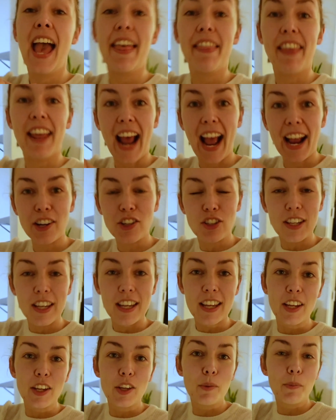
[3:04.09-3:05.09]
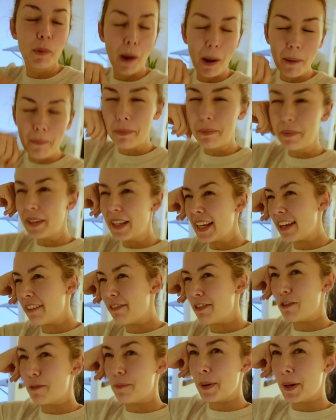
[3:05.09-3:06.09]
that actually you probably,
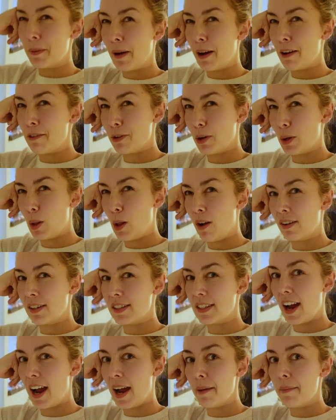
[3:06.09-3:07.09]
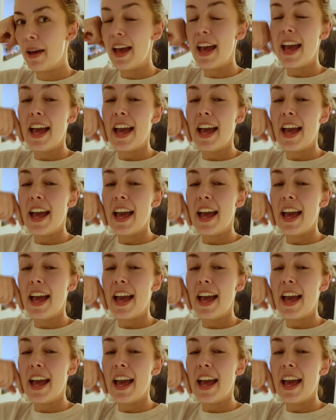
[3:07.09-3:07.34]
if you've been around for a long time,